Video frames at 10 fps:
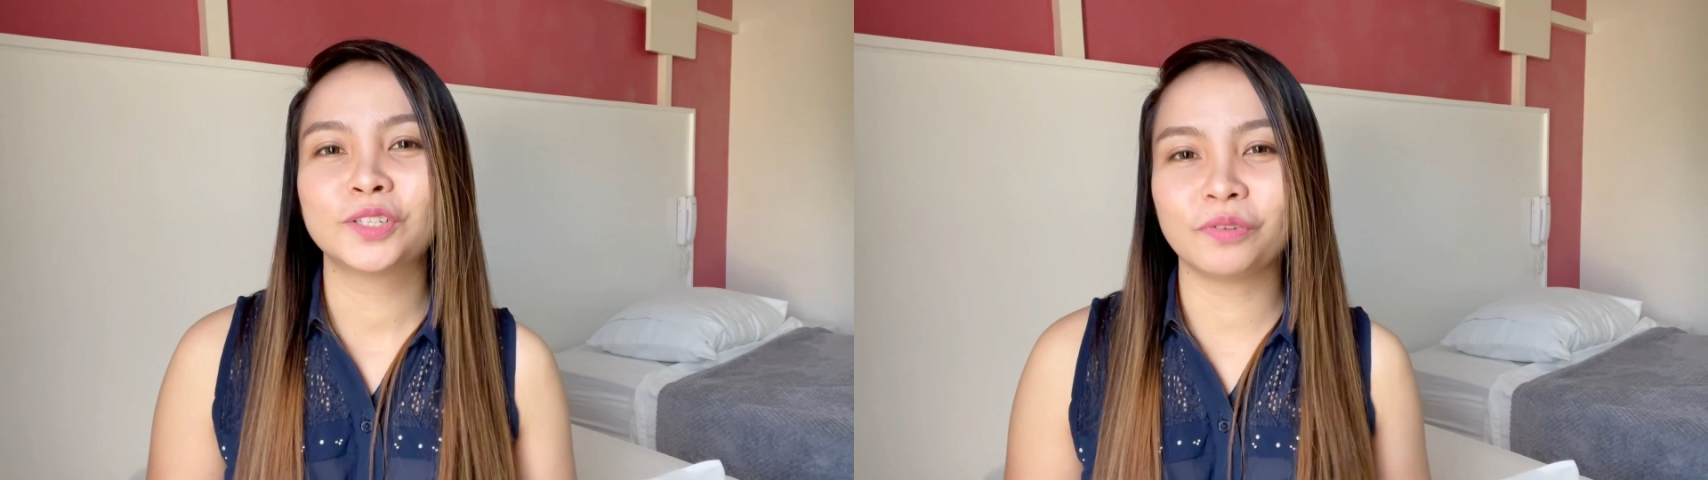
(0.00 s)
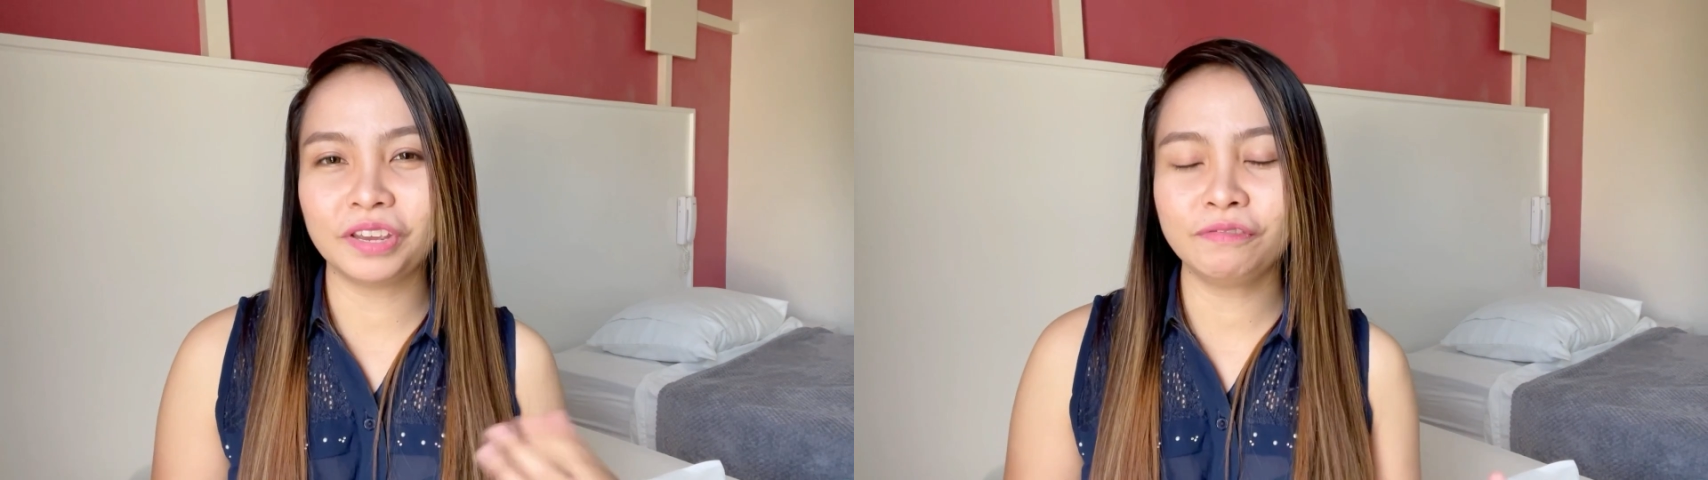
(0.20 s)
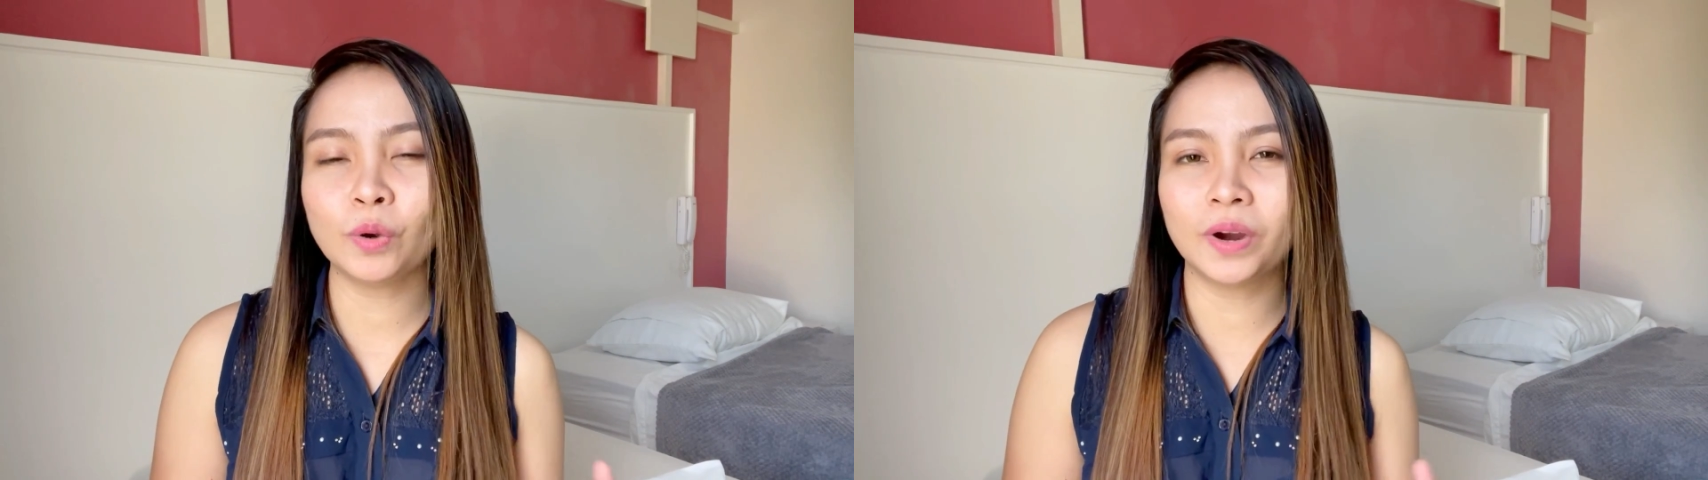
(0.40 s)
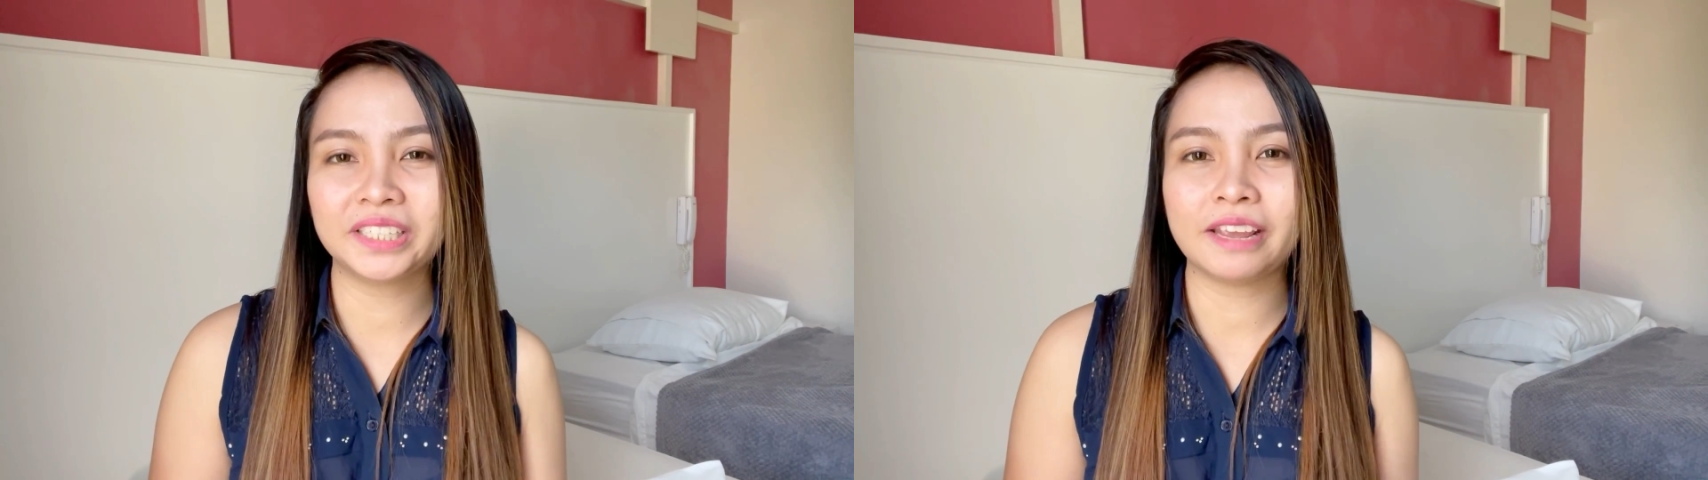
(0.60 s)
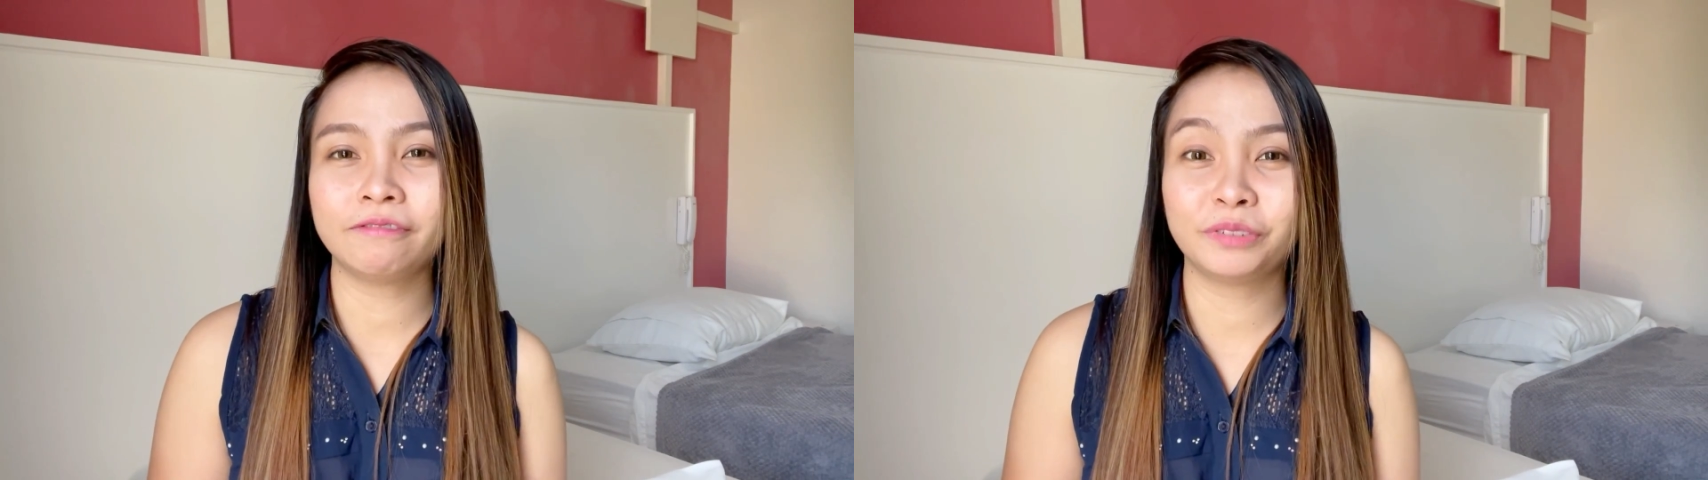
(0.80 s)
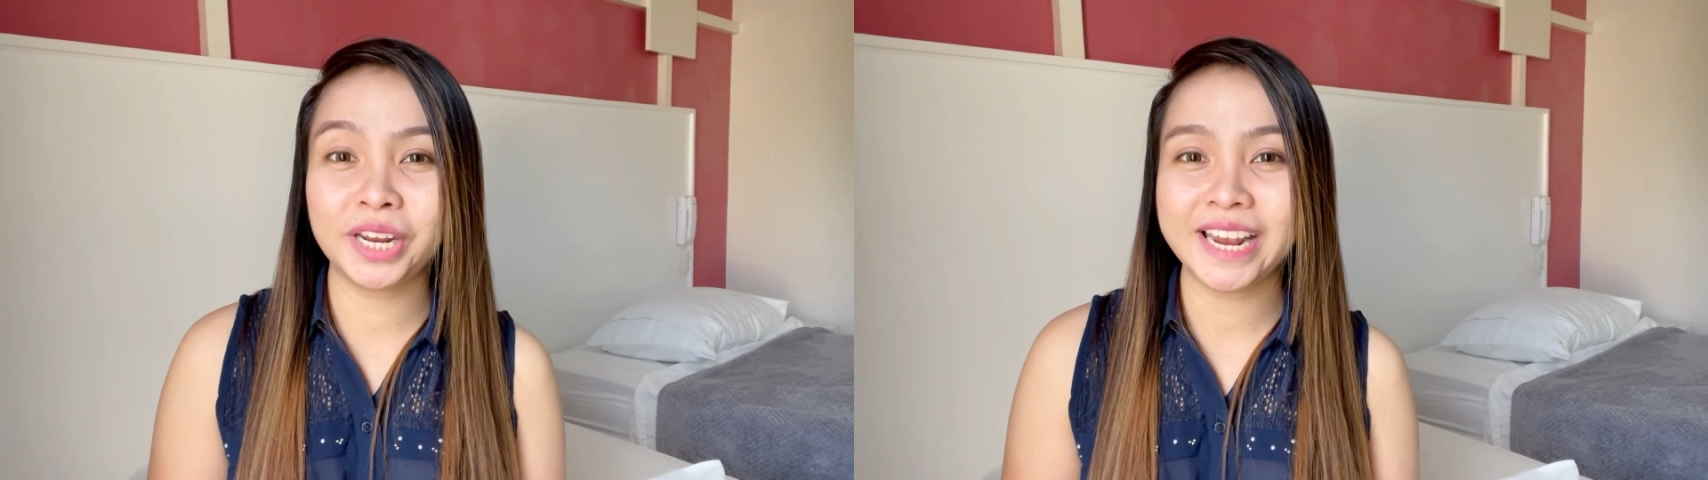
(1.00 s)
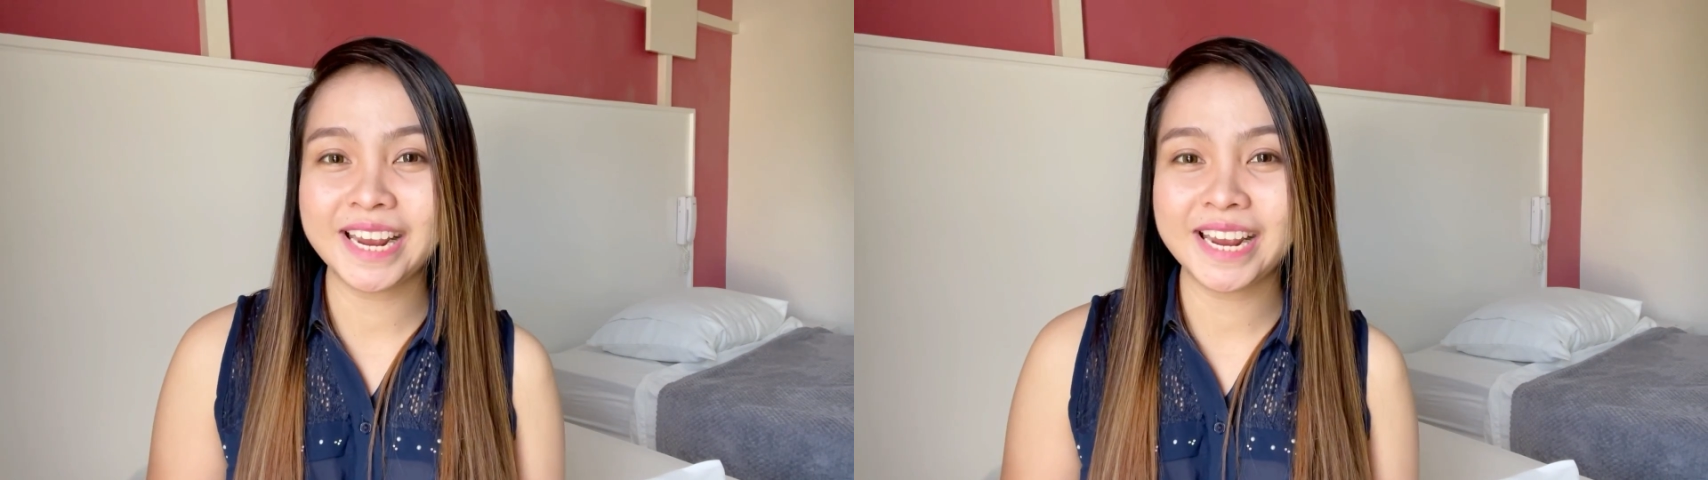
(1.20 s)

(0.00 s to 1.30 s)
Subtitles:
So, if you want a free